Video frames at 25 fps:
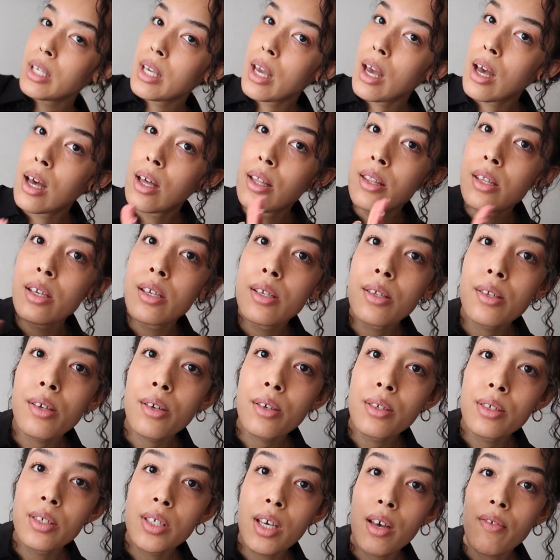Yeah, these
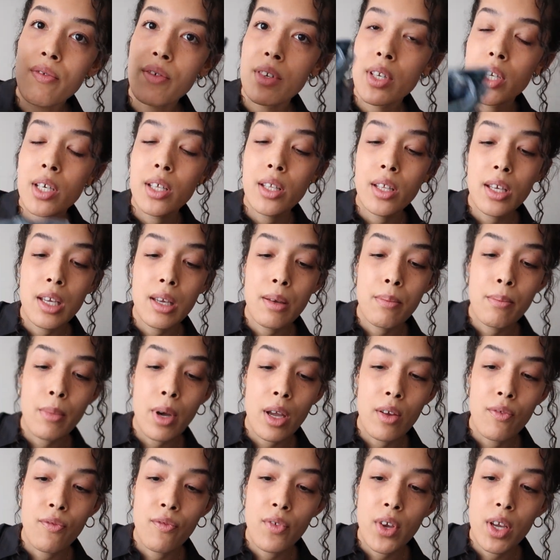are definitely
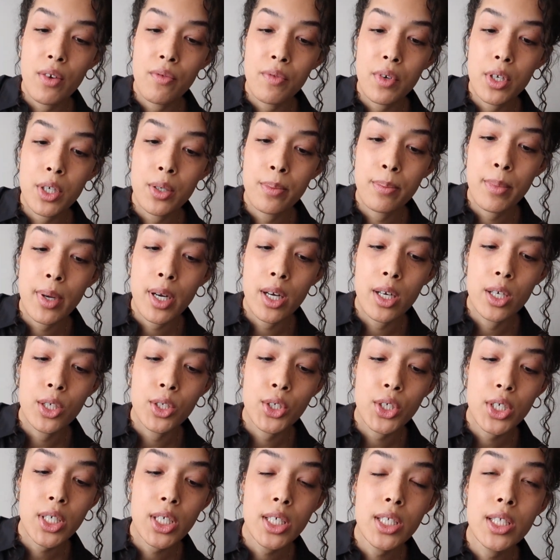my favorite pair of
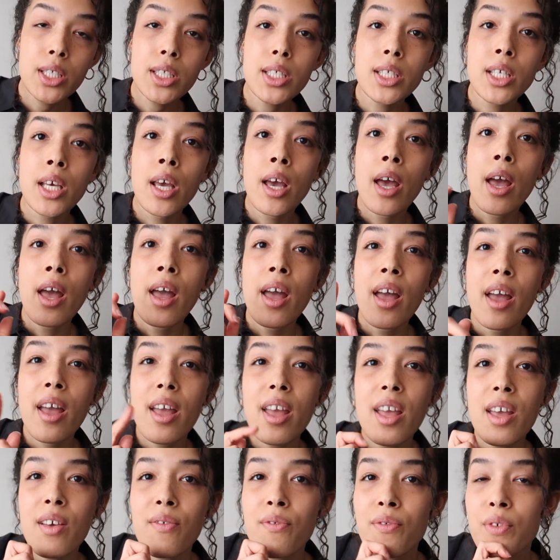jeans.
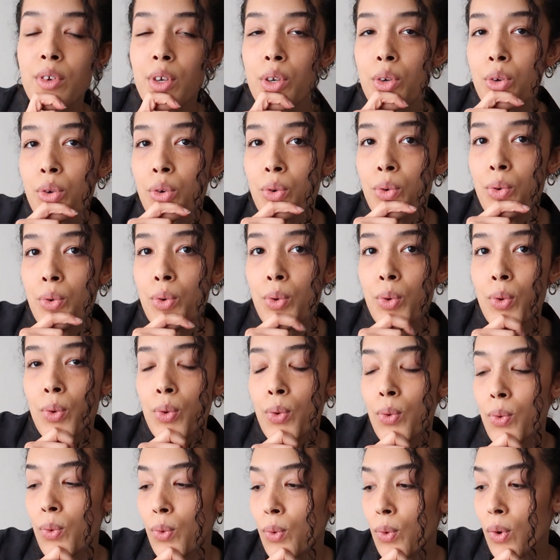If
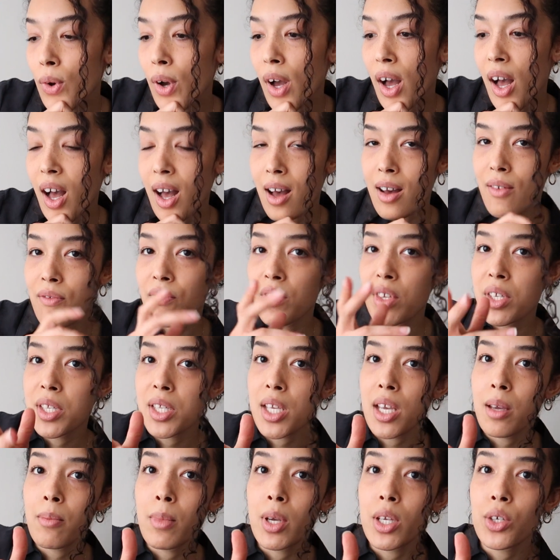you have the
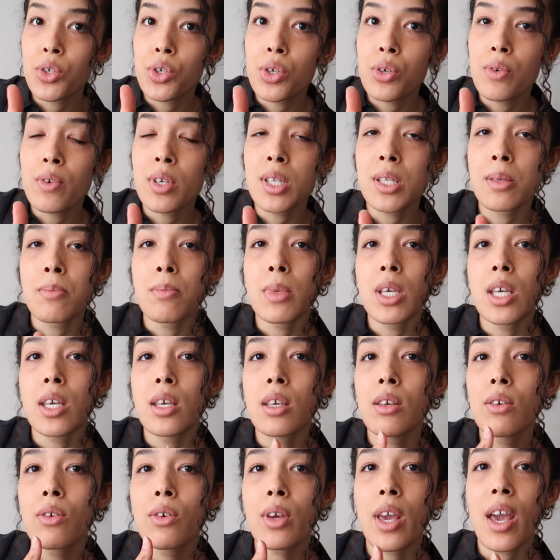same issue as
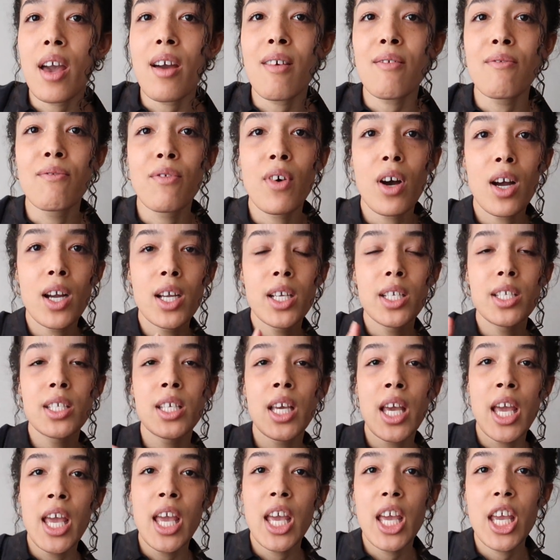me, you can't find
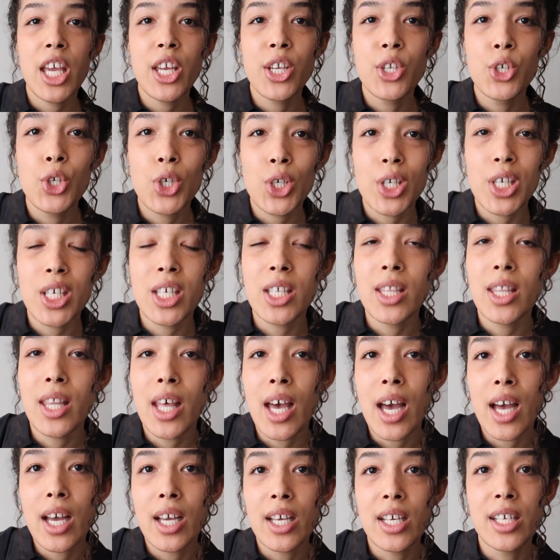a jean
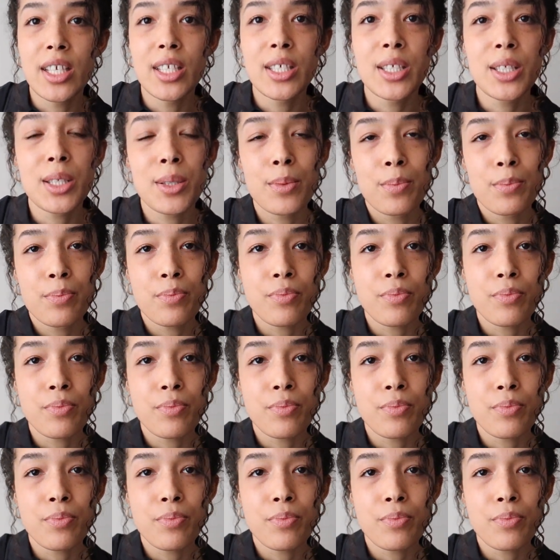that is